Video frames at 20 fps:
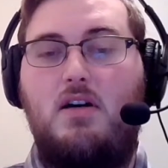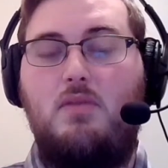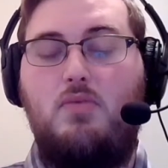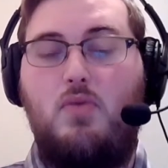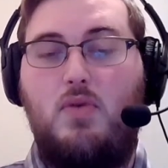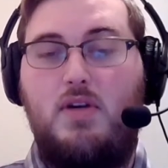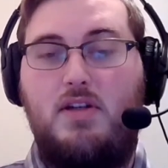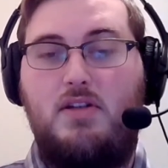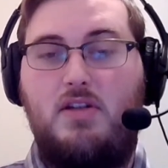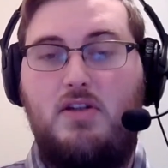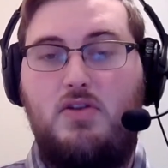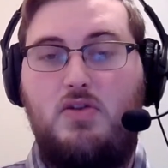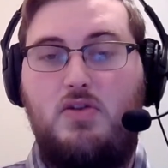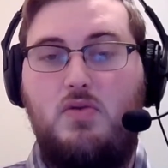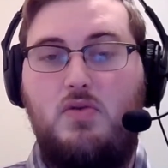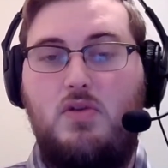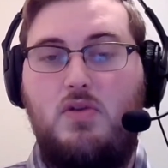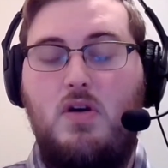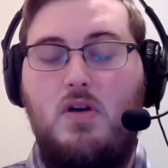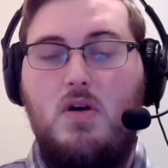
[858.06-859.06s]
aborted
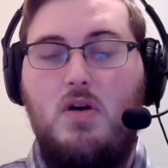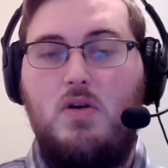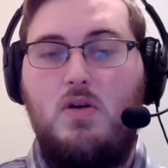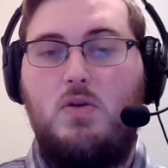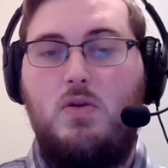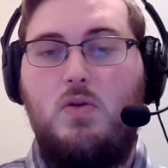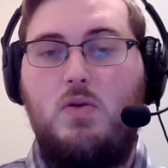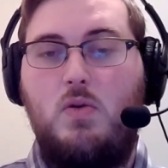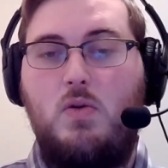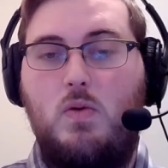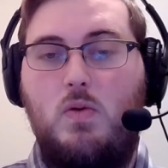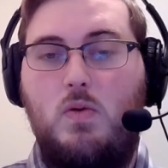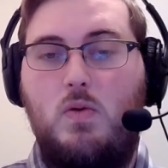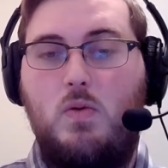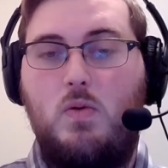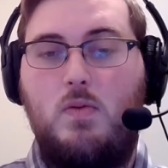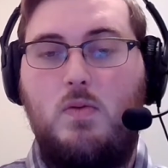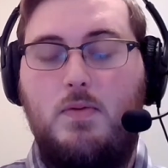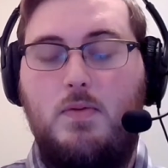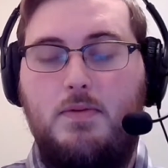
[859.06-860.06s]
tissues
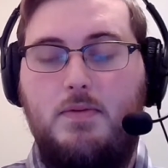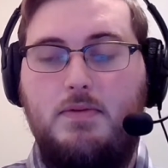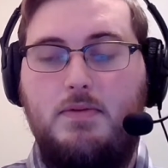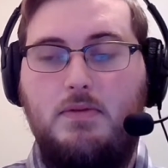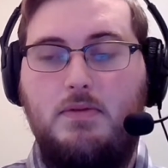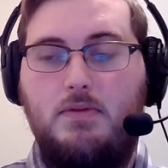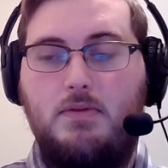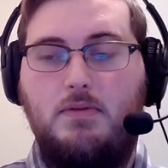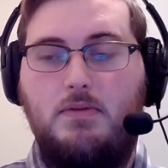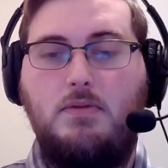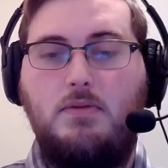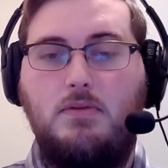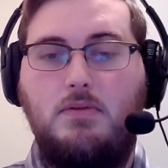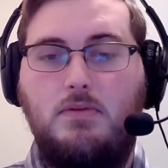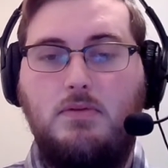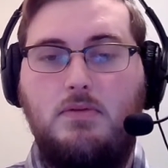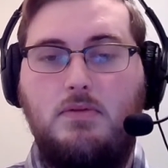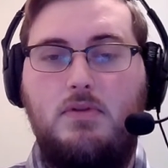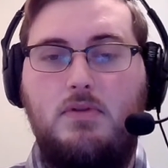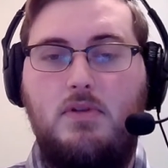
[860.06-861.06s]
to
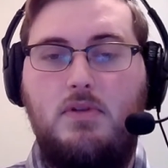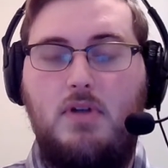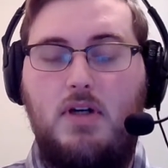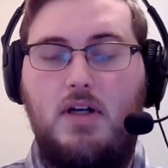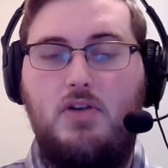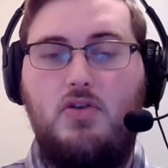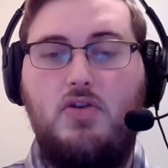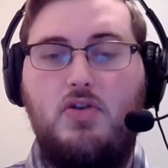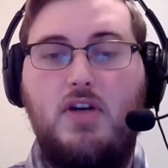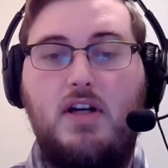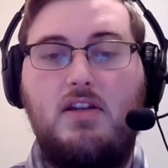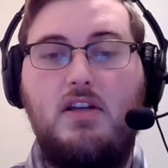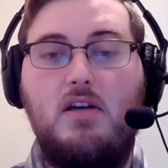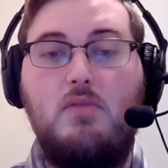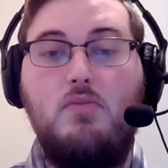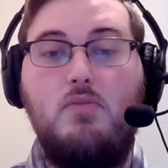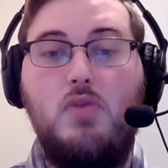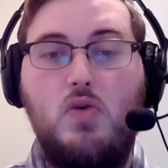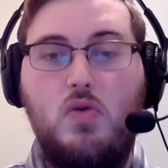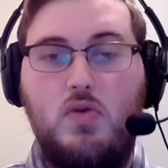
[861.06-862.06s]
uh, check the
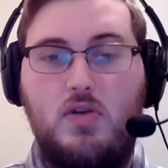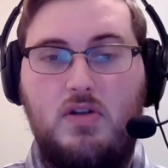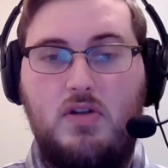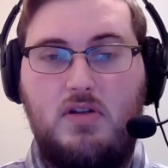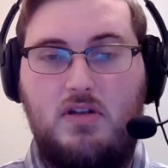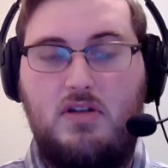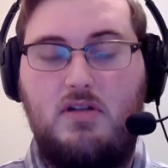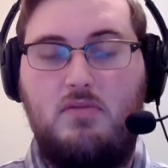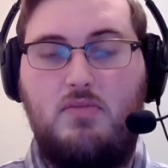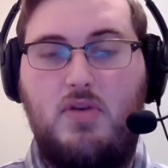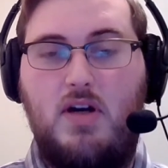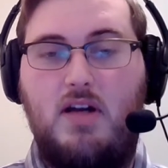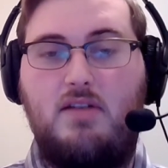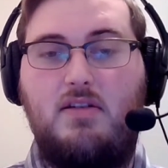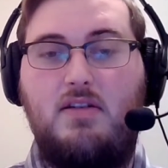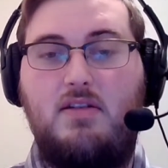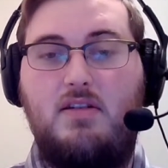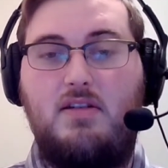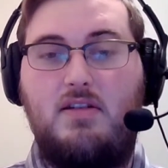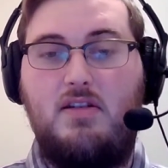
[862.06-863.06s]
immune system
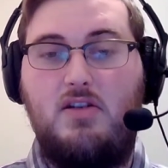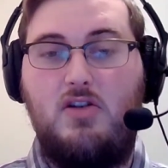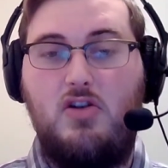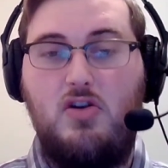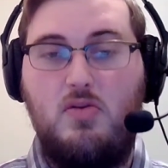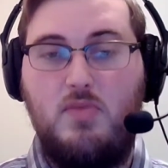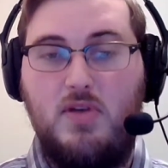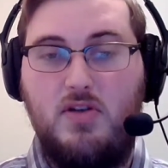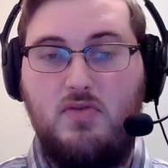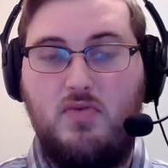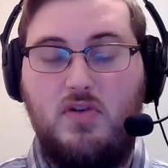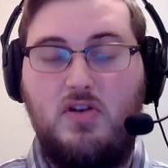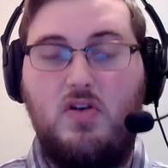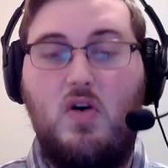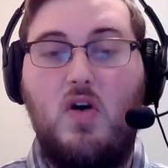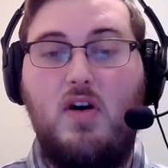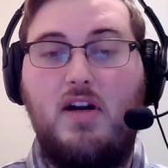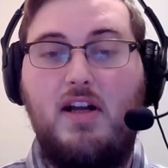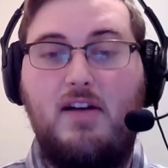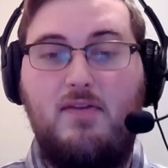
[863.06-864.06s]
processes in humans
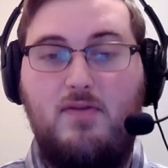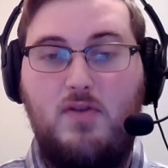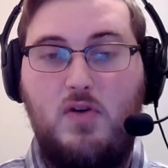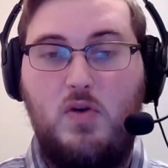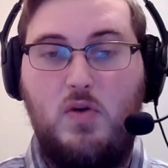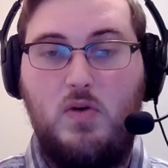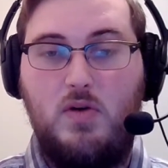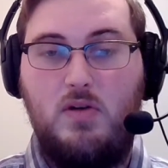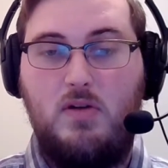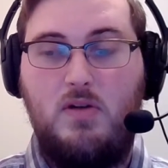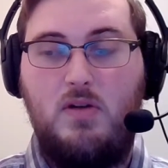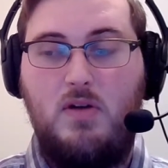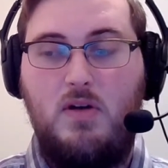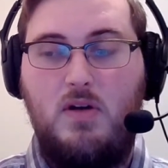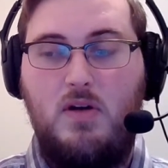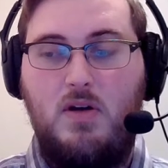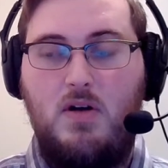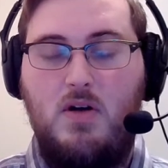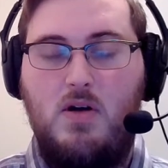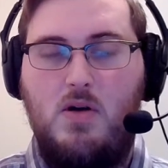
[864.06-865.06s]
regarding food.
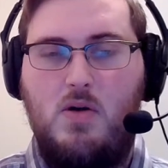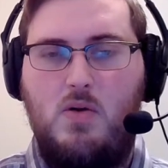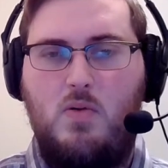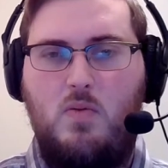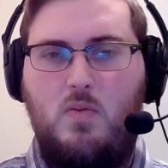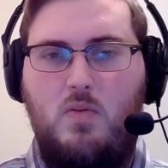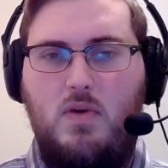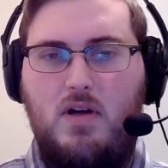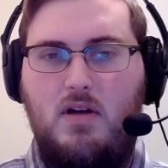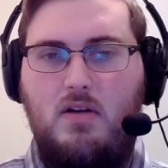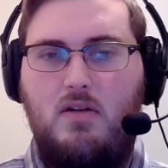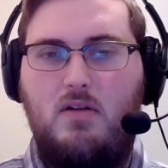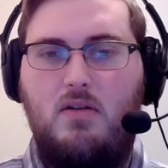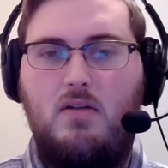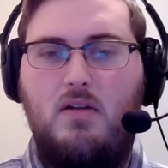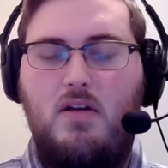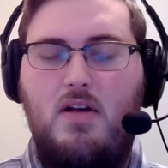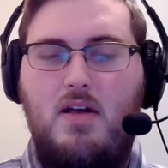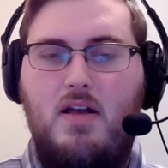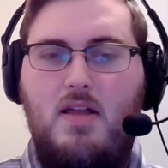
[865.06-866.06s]

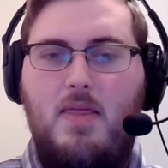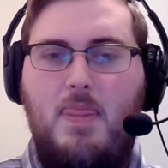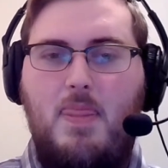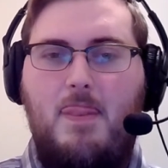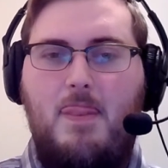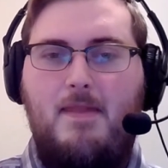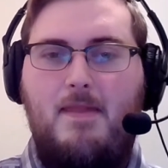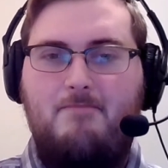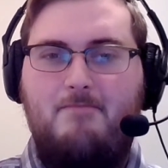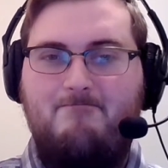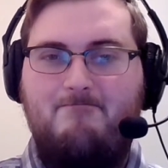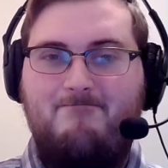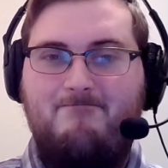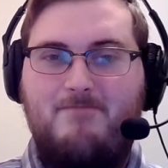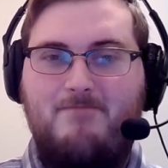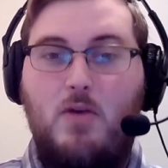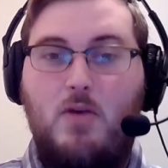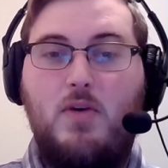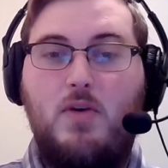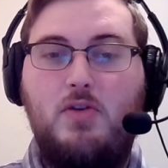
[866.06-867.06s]
Well,
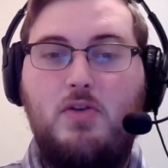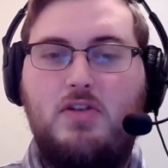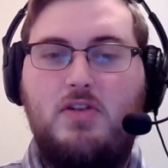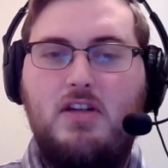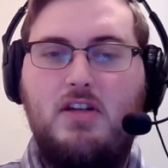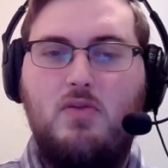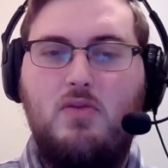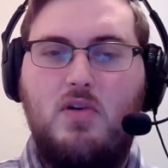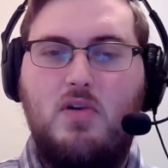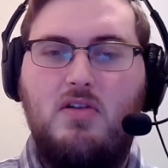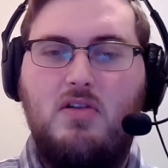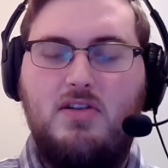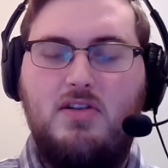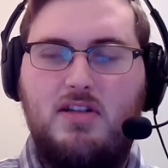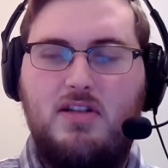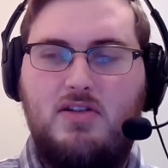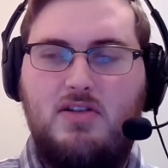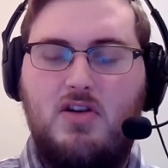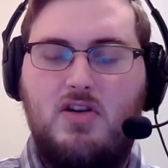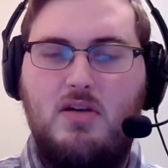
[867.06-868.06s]
when you see the
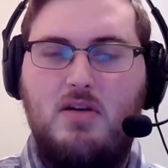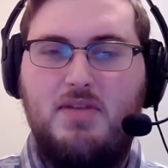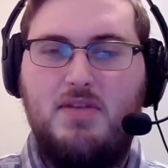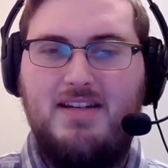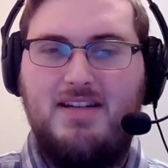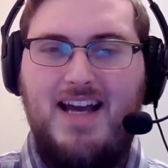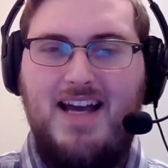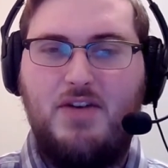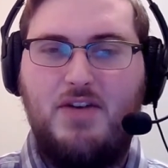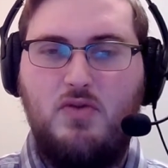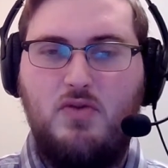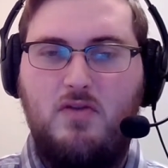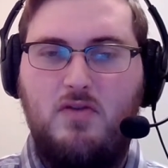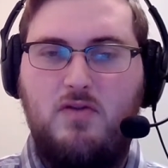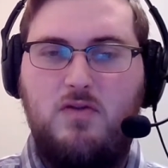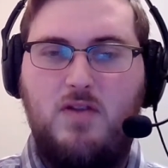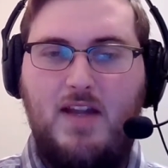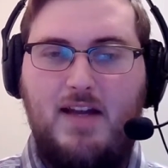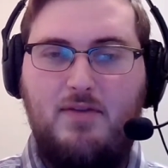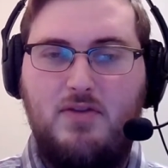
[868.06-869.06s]
words and terms natural
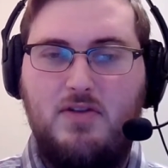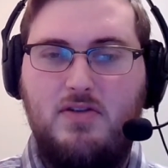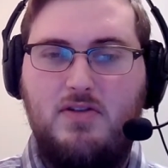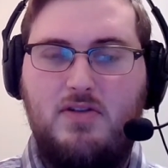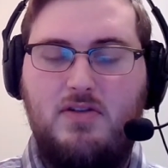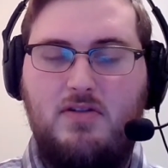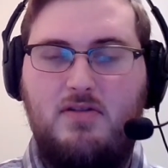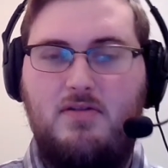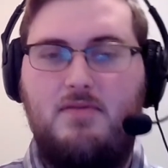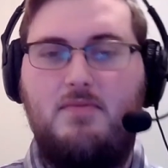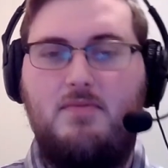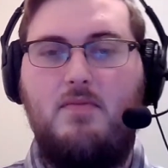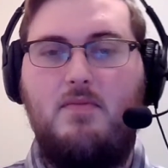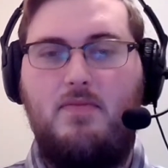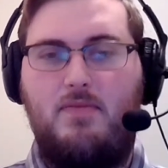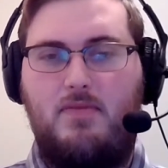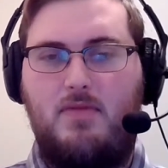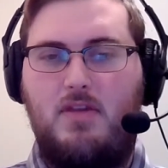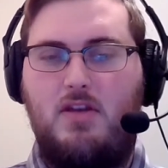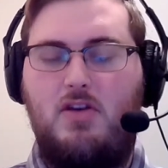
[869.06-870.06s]
flavors
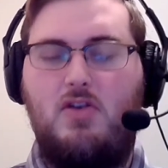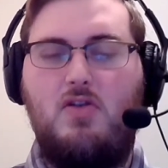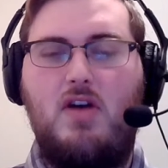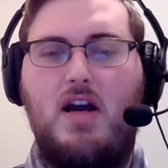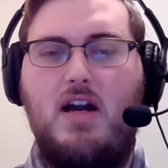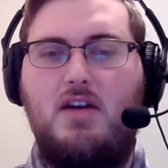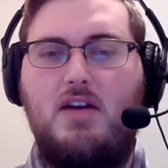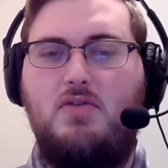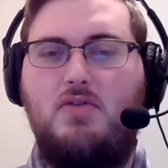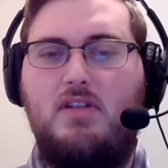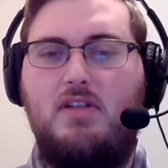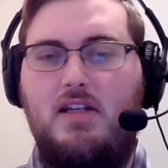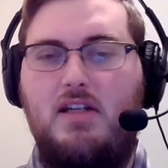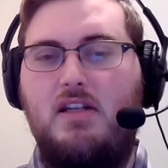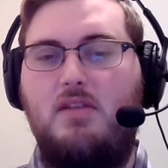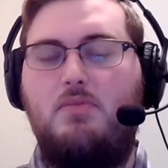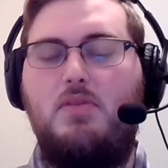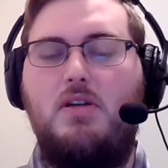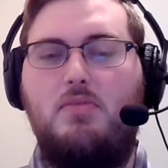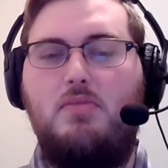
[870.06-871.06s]
you're actually
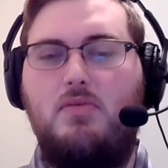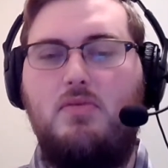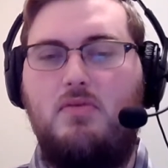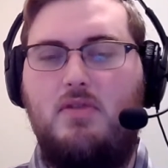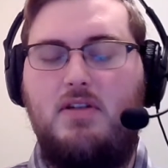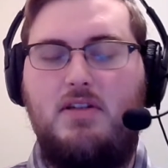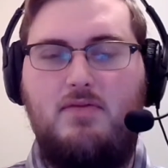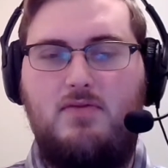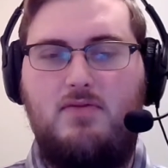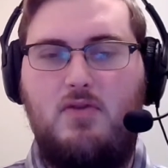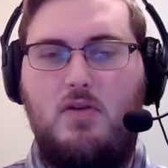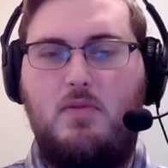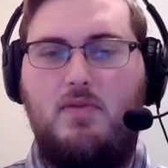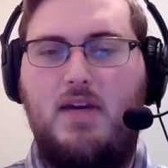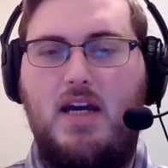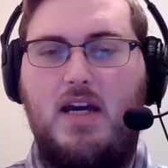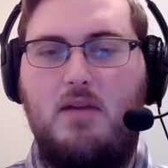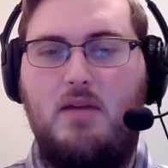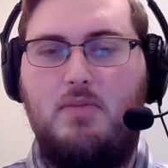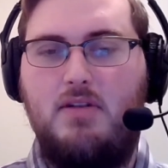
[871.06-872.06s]
eating people it's a form of
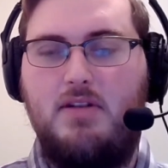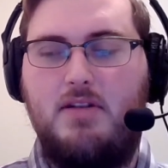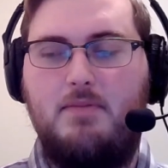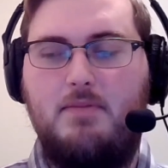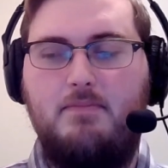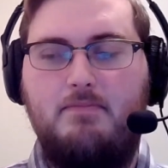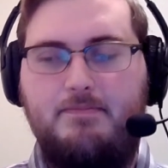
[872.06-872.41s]
cannibalism.